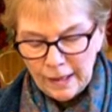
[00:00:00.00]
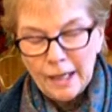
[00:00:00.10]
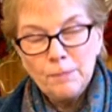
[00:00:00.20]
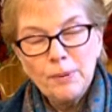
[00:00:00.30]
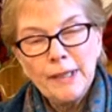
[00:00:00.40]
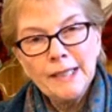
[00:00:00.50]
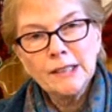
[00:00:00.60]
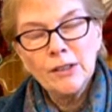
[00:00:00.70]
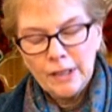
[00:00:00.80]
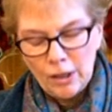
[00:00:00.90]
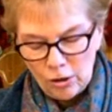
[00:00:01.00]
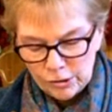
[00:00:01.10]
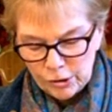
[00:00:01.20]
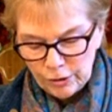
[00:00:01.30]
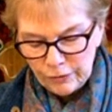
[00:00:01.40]
I place on the
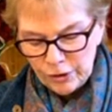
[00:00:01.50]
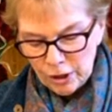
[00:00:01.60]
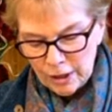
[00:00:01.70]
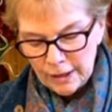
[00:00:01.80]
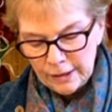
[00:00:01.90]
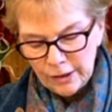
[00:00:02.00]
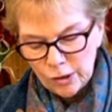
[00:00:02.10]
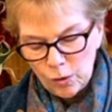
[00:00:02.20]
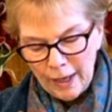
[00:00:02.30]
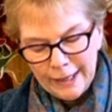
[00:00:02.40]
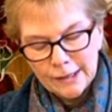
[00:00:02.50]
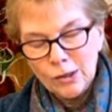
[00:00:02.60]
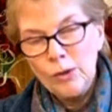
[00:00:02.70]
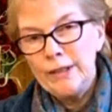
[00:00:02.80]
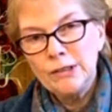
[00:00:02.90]
altar of dawn the quiet
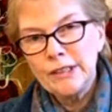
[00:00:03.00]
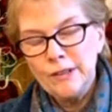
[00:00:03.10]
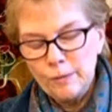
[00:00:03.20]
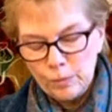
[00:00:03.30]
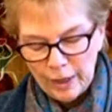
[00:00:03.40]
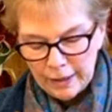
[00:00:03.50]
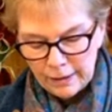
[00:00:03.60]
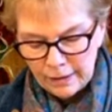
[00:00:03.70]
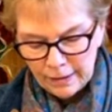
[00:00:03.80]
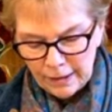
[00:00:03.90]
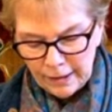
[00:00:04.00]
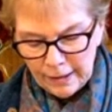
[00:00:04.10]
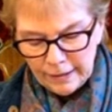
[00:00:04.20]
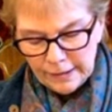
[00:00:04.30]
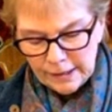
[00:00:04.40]
loyalty of breath,
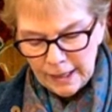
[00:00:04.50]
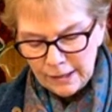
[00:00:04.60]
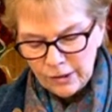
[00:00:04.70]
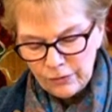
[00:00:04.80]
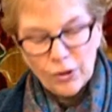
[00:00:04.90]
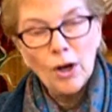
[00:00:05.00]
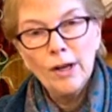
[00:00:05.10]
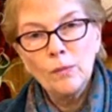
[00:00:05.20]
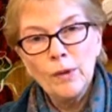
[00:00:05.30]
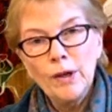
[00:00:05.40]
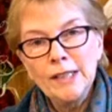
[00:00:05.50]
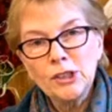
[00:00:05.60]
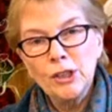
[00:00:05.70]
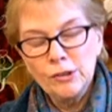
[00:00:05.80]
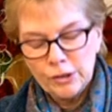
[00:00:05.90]
the tent of thought where I
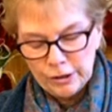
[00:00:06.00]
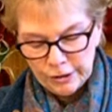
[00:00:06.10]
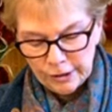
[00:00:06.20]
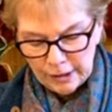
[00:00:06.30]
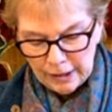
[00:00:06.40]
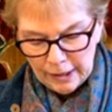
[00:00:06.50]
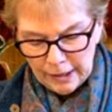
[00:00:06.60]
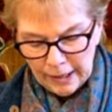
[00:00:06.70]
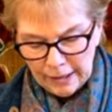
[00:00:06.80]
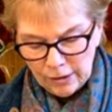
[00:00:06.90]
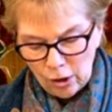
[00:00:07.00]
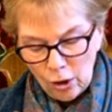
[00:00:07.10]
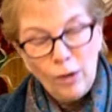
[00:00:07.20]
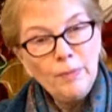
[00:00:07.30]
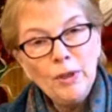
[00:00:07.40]
shelter, and
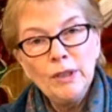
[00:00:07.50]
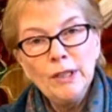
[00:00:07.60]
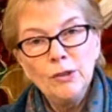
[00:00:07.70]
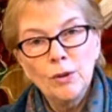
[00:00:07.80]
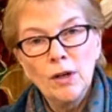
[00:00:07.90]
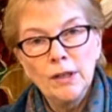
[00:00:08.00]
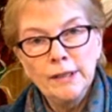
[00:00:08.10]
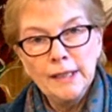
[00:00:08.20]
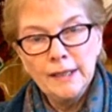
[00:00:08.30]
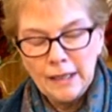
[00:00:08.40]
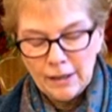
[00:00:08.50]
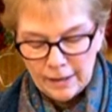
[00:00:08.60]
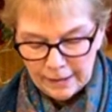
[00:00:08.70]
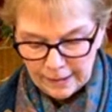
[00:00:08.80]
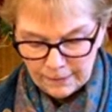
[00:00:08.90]
all beauty drawn in the
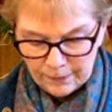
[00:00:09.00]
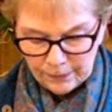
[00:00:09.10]
eye.